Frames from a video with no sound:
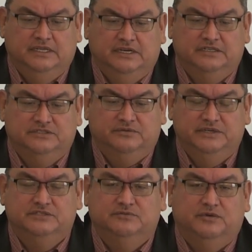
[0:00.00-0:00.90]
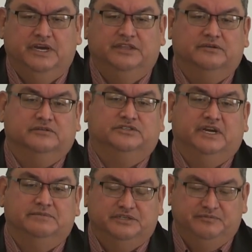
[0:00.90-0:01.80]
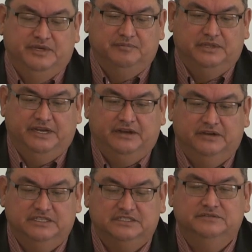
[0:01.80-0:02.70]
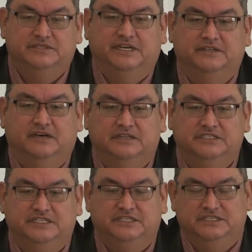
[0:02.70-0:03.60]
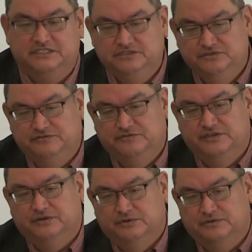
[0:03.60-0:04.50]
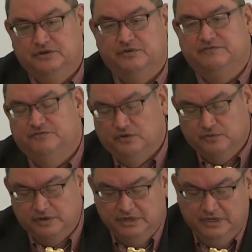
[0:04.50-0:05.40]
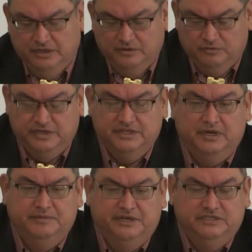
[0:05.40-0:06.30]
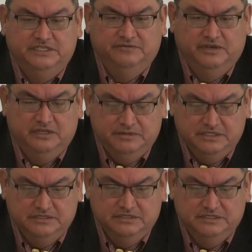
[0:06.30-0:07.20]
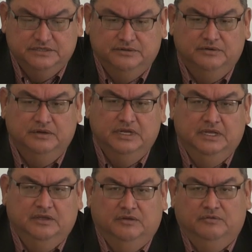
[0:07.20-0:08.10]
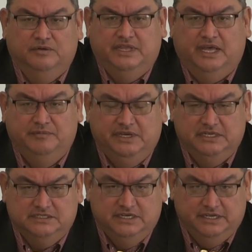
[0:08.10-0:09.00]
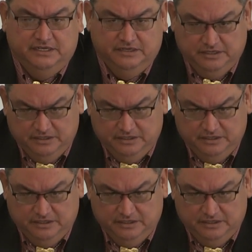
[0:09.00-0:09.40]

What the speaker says: there's no reason why the Crow tribe shouldn't be a player in this new technology and this new foothold going forward with energy development. So with that being said,